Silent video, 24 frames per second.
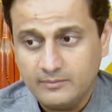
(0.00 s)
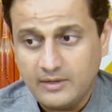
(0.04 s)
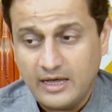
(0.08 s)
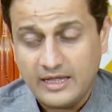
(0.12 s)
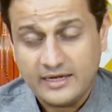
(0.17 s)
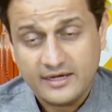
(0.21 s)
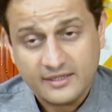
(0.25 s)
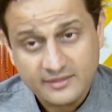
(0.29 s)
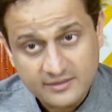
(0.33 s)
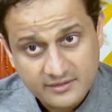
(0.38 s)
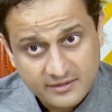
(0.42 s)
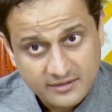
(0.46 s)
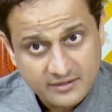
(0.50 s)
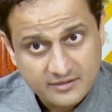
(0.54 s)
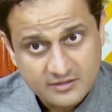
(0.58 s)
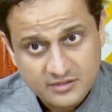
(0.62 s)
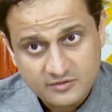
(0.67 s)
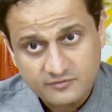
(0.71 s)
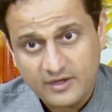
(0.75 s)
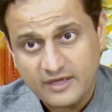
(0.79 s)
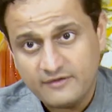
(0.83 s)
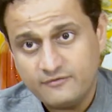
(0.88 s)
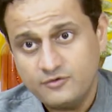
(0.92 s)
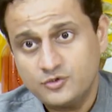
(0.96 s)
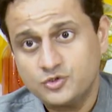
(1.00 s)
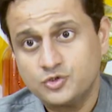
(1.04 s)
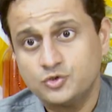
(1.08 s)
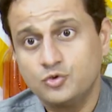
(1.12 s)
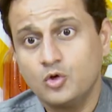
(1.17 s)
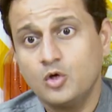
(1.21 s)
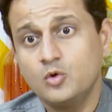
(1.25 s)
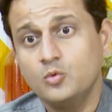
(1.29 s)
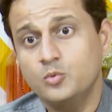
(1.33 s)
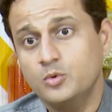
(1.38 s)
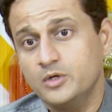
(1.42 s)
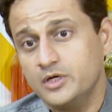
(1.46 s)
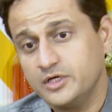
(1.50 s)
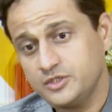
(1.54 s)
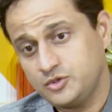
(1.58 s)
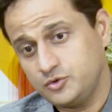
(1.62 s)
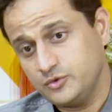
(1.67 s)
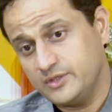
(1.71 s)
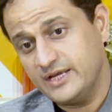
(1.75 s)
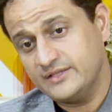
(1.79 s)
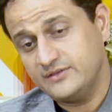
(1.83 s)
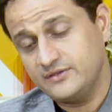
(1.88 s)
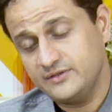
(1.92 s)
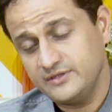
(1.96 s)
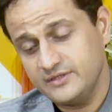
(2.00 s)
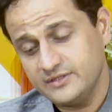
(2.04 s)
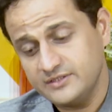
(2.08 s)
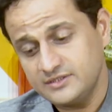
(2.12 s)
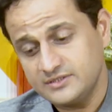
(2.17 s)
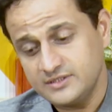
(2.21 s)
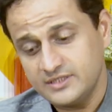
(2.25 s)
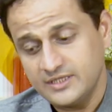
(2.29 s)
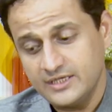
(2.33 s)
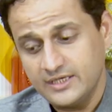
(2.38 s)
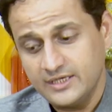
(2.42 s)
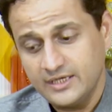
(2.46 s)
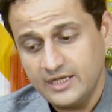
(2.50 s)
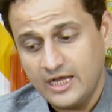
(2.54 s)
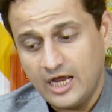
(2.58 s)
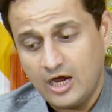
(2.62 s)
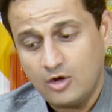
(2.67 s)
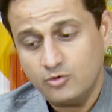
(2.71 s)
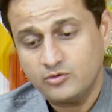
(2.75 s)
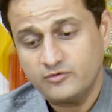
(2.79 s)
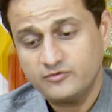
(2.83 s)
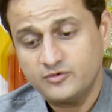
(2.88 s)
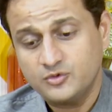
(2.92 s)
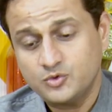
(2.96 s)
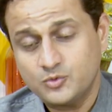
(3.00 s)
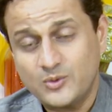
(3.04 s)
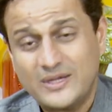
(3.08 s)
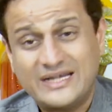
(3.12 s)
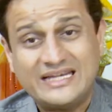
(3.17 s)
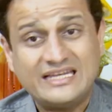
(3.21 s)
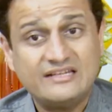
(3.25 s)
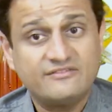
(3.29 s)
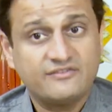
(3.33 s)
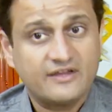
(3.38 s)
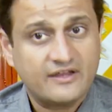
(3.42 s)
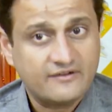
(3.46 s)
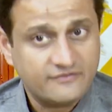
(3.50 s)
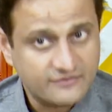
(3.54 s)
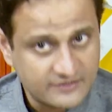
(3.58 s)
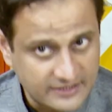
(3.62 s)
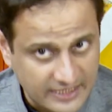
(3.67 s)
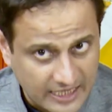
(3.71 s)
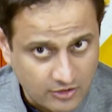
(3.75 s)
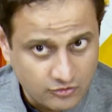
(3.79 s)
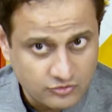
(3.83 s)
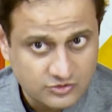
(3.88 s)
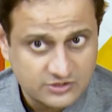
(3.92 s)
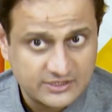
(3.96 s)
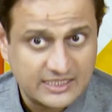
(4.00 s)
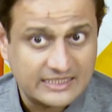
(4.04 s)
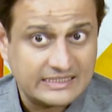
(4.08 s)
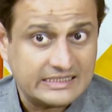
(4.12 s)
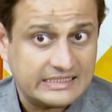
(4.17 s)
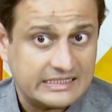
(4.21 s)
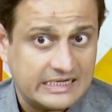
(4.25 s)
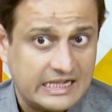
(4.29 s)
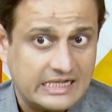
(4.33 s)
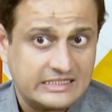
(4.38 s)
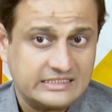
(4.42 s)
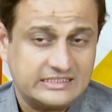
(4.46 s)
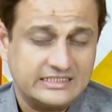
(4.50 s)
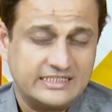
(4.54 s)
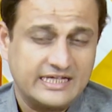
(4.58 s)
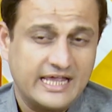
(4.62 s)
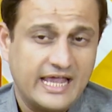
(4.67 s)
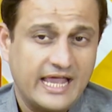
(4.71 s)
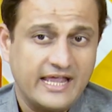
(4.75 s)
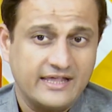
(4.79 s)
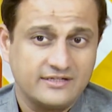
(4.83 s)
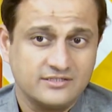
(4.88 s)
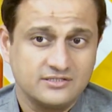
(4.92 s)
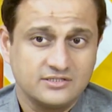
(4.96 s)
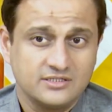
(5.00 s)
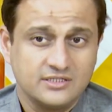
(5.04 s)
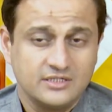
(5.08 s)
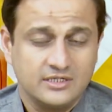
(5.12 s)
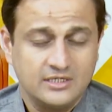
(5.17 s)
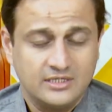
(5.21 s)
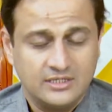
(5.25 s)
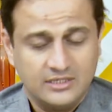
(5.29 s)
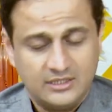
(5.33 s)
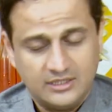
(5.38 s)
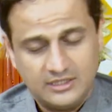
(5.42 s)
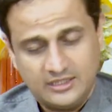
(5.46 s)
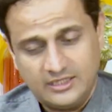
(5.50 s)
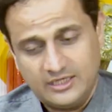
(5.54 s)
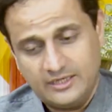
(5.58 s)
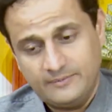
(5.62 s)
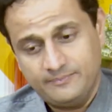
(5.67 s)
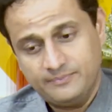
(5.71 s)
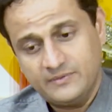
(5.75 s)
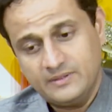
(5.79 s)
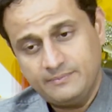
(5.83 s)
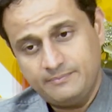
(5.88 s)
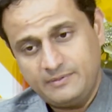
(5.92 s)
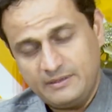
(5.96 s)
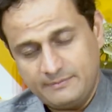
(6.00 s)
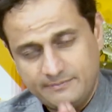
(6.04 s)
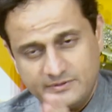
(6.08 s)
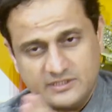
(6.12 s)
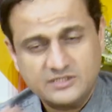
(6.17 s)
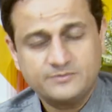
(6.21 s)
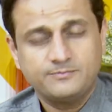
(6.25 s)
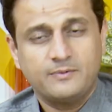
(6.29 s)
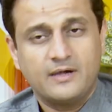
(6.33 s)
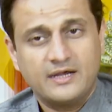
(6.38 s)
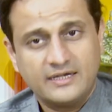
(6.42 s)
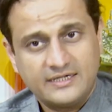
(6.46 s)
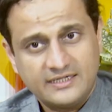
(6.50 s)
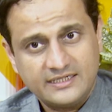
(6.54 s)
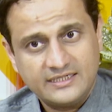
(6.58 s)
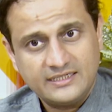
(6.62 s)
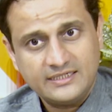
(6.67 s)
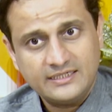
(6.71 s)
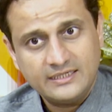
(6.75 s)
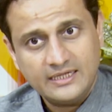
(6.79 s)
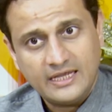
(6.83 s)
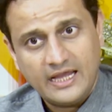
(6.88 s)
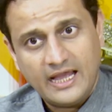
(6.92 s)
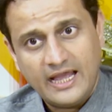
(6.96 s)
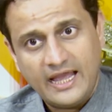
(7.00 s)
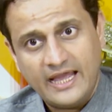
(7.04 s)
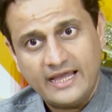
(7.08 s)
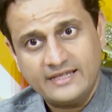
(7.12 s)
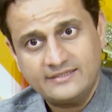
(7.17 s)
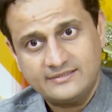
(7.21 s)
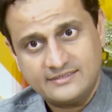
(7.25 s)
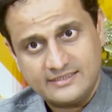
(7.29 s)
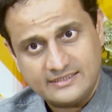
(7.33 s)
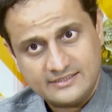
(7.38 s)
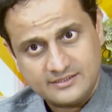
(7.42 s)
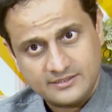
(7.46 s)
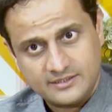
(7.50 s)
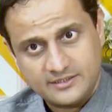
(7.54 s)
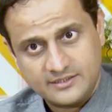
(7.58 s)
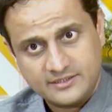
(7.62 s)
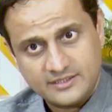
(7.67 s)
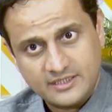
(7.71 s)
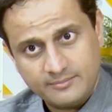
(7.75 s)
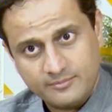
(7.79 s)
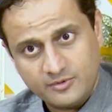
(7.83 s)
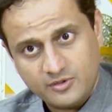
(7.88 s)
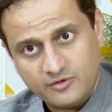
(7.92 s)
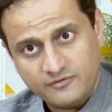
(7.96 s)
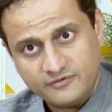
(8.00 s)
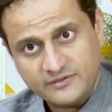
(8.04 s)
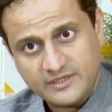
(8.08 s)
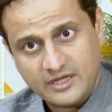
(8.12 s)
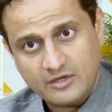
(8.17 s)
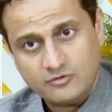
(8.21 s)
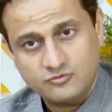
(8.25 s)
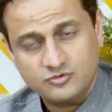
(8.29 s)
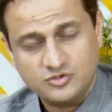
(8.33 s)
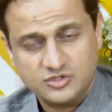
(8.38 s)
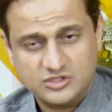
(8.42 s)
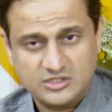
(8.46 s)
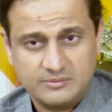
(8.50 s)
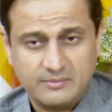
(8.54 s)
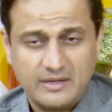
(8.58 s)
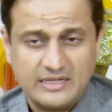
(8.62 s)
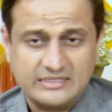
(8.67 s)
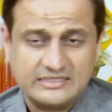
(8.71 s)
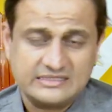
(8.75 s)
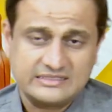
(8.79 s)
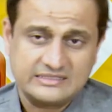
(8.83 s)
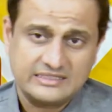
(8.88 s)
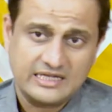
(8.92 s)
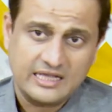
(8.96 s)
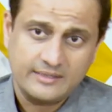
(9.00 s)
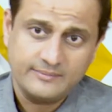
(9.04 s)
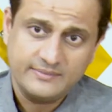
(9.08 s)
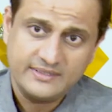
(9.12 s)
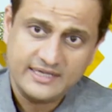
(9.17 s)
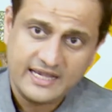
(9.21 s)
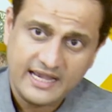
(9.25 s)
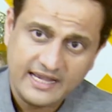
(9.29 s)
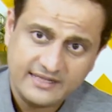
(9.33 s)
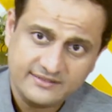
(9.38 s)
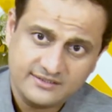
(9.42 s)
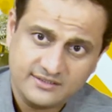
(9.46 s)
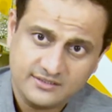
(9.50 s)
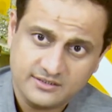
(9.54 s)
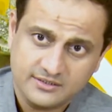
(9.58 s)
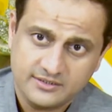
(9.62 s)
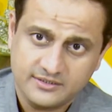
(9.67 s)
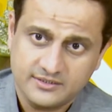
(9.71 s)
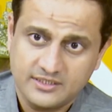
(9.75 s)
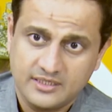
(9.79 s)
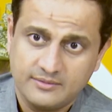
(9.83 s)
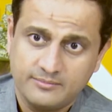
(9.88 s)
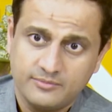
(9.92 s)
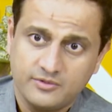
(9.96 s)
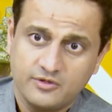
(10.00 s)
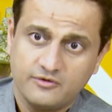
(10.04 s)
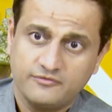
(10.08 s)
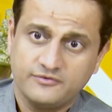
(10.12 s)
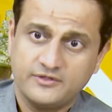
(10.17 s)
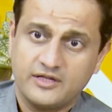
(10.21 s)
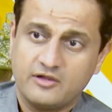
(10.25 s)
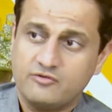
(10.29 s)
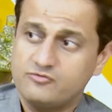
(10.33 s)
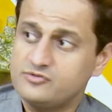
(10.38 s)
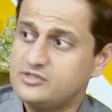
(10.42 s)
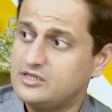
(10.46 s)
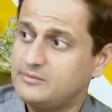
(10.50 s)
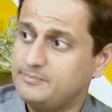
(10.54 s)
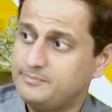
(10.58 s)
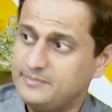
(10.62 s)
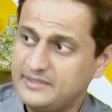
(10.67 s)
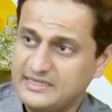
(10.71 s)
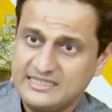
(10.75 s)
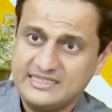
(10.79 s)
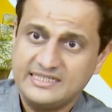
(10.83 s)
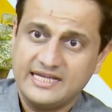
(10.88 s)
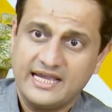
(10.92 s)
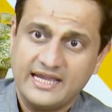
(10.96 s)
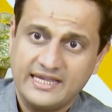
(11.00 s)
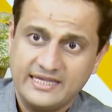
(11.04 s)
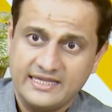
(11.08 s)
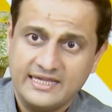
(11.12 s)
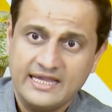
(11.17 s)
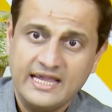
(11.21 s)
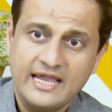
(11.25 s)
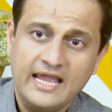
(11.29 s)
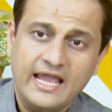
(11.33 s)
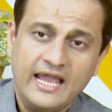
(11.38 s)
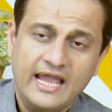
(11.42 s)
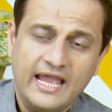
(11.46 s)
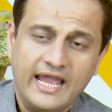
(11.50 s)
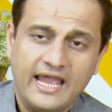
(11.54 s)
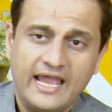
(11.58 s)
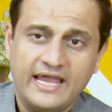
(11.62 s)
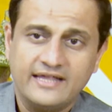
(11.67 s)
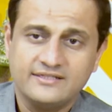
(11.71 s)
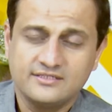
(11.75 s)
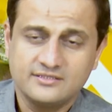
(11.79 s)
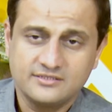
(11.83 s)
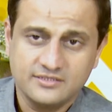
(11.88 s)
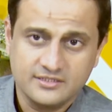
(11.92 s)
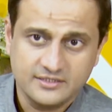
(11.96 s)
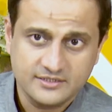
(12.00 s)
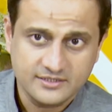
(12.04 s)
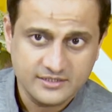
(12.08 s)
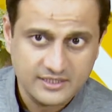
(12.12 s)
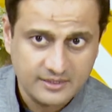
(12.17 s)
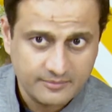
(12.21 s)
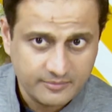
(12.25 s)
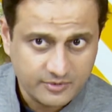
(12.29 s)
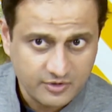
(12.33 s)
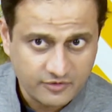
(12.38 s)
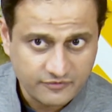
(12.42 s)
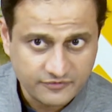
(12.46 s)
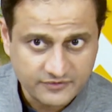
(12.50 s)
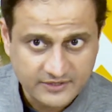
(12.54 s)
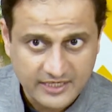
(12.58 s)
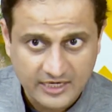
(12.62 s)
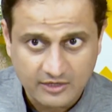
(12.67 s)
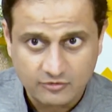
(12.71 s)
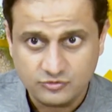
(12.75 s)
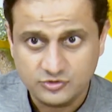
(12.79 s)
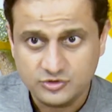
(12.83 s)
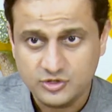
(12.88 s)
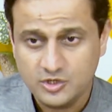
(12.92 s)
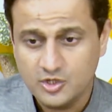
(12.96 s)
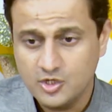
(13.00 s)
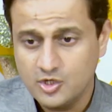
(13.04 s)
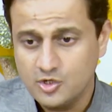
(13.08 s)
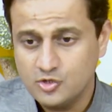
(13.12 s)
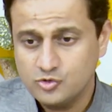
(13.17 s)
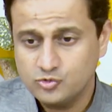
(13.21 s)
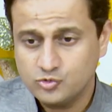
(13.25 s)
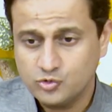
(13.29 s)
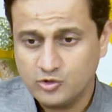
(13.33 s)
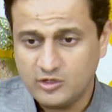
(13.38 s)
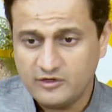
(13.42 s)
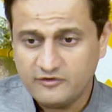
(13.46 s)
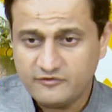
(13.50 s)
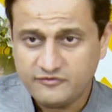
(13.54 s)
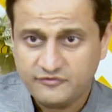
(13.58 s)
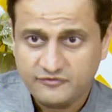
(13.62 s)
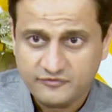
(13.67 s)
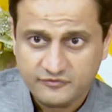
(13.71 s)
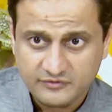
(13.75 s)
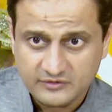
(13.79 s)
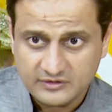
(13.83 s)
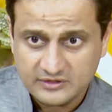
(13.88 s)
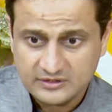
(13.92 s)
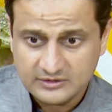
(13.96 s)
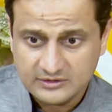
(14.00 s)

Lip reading: another reason why we should all work together is, out of the 25 towns that Karachi has, People's Party has a certain number of towns, Jamaat-i-Islami has a certain number of towns, and PTI has a certain number of towns. So if